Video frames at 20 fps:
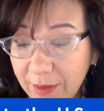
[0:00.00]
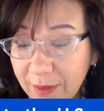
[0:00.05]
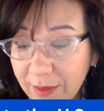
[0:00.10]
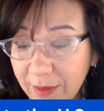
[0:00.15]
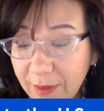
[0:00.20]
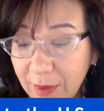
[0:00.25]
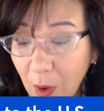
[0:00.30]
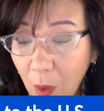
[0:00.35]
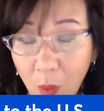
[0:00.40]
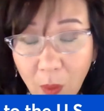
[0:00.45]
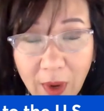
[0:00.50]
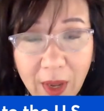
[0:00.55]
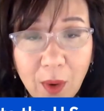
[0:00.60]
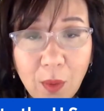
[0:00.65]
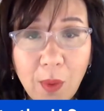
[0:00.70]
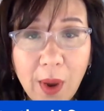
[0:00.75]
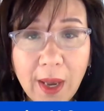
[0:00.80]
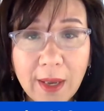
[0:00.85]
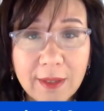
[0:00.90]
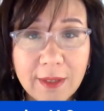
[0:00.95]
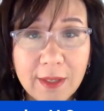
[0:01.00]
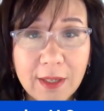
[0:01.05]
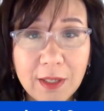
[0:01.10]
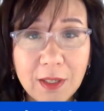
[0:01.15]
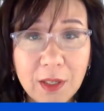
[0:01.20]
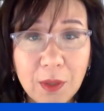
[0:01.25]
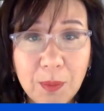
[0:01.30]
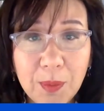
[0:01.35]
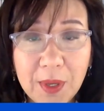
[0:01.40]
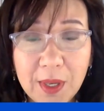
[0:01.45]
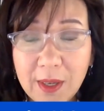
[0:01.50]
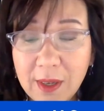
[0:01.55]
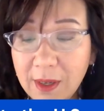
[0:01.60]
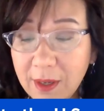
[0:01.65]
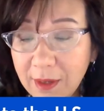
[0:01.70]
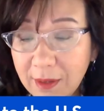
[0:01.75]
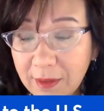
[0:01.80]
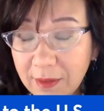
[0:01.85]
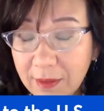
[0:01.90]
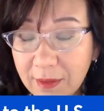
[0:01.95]
the only way
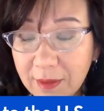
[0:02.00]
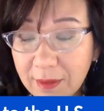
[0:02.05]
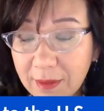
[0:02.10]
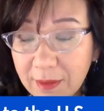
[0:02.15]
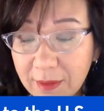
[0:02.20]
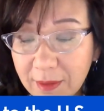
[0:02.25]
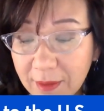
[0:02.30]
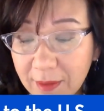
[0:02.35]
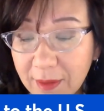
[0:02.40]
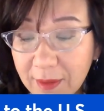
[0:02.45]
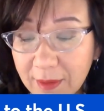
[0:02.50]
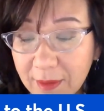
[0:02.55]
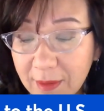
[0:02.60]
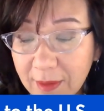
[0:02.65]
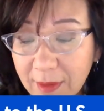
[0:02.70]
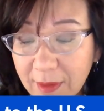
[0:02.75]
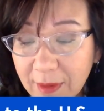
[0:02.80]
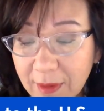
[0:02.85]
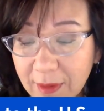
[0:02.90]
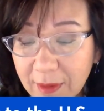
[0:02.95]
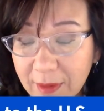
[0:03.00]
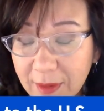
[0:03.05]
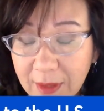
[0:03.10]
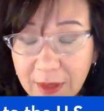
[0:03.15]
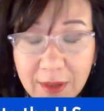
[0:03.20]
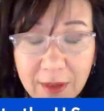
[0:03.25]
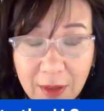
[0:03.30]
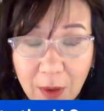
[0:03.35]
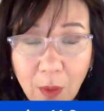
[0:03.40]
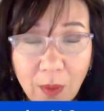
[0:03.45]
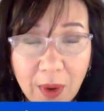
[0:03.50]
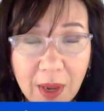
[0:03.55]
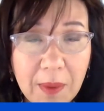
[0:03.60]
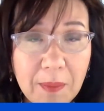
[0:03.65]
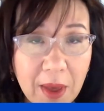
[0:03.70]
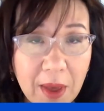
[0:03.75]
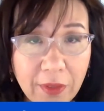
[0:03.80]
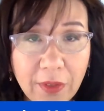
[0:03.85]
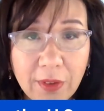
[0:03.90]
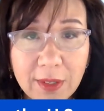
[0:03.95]
CCP, the only
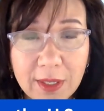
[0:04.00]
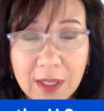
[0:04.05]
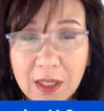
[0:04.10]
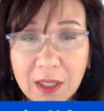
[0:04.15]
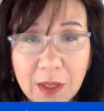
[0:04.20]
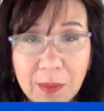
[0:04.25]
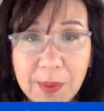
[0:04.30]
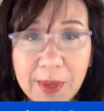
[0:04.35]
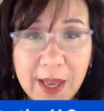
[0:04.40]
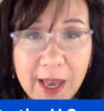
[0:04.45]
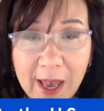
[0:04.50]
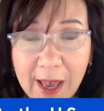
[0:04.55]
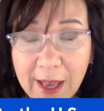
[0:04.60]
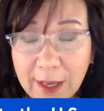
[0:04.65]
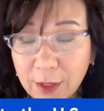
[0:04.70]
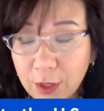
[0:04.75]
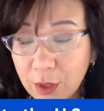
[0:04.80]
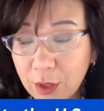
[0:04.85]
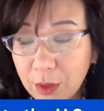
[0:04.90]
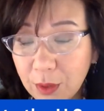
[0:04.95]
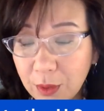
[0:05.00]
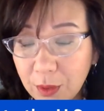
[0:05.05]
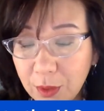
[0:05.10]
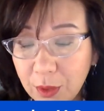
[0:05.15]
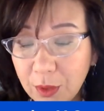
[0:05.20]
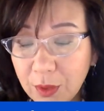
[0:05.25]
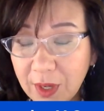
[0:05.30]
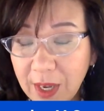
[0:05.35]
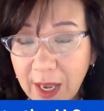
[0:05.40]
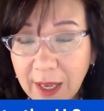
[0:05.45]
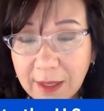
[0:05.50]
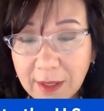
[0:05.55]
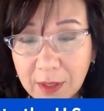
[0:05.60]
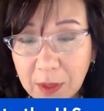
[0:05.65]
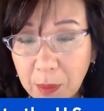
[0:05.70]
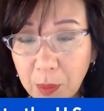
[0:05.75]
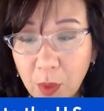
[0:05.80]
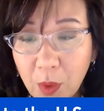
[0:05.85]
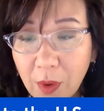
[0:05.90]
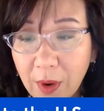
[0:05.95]
method CCP has to gain
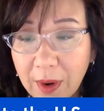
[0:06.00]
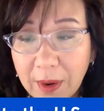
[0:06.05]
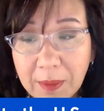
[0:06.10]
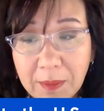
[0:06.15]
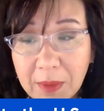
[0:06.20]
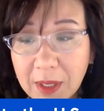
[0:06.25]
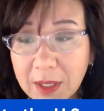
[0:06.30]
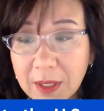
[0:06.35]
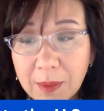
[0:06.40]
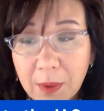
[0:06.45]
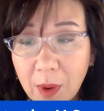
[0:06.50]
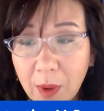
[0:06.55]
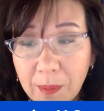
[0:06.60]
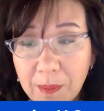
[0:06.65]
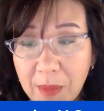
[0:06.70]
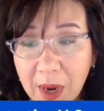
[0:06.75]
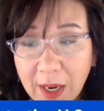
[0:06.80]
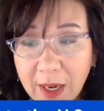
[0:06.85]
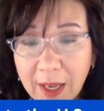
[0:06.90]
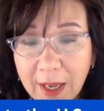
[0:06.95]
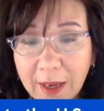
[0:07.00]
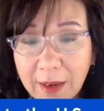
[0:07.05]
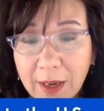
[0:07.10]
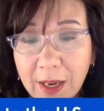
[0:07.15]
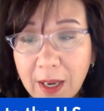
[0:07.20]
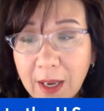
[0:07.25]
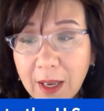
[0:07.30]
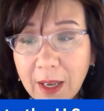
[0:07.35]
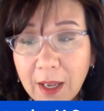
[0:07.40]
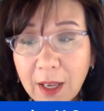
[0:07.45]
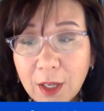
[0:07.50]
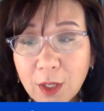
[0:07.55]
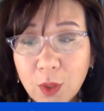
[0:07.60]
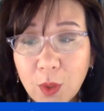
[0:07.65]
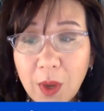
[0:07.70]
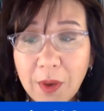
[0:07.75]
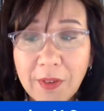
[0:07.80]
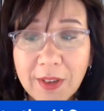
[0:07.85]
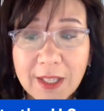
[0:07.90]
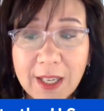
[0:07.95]
support. It's money. So
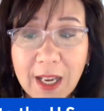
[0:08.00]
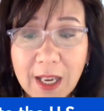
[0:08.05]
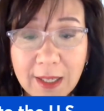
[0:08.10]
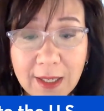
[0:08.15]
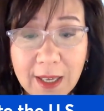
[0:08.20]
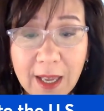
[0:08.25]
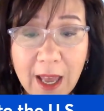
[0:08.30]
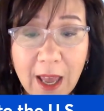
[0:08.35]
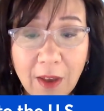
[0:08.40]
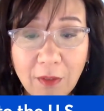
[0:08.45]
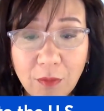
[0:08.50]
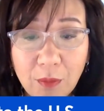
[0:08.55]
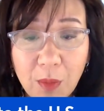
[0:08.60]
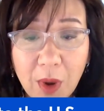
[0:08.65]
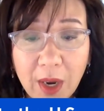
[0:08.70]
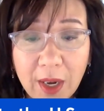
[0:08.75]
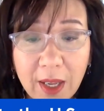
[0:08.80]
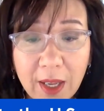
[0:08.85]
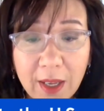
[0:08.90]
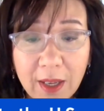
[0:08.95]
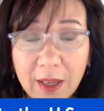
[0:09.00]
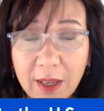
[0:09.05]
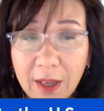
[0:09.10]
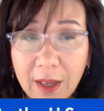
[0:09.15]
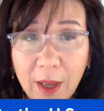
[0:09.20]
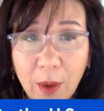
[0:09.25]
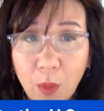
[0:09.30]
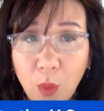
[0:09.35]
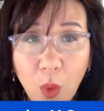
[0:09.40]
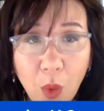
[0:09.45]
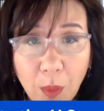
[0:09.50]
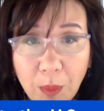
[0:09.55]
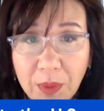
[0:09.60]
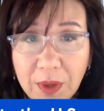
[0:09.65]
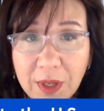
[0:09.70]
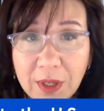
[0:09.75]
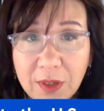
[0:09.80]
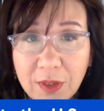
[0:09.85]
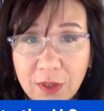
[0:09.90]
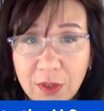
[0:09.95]
if it doesn't have money, it won't
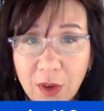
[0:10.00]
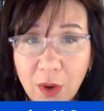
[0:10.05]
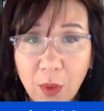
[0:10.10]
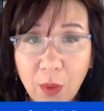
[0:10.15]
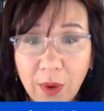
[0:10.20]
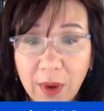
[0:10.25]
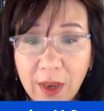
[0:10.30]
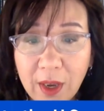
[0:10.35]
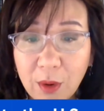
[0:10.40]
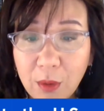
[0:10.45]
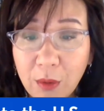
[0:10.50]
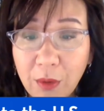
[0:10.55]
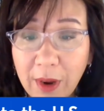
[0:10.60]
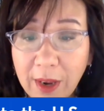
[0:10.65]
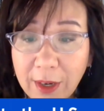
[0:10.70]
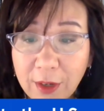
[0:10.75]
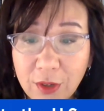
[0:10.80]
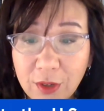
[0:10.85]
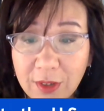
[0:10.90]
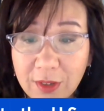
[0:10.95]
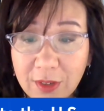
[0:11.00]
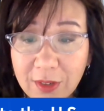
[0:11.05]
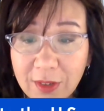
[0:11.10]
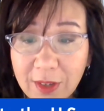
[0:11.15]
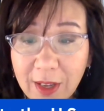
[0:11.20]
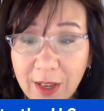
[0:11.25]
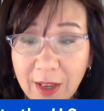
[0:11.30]
be so egregious.